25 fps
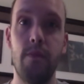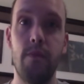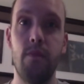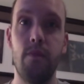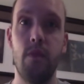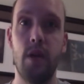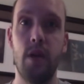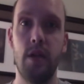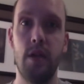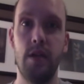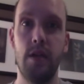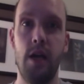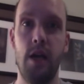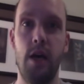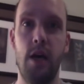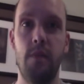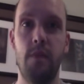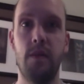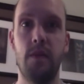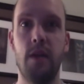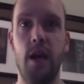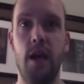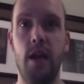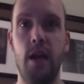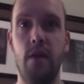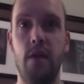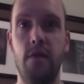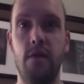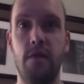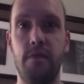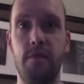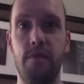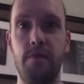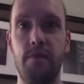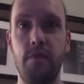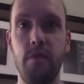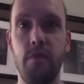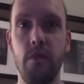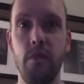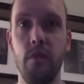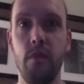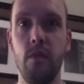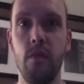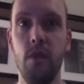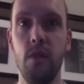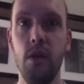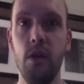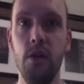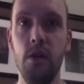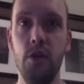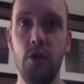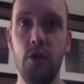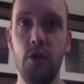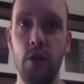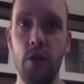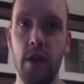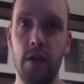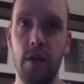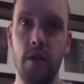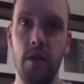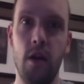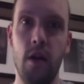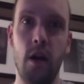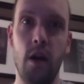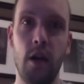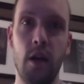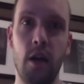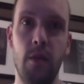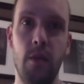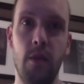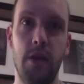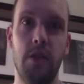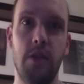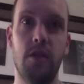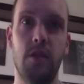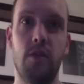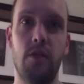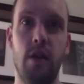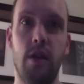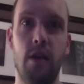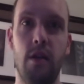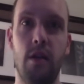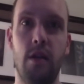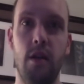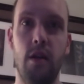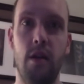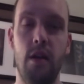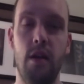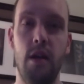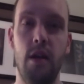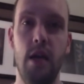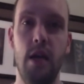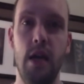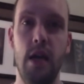Because it helps kind of strengthen arguments, strengthen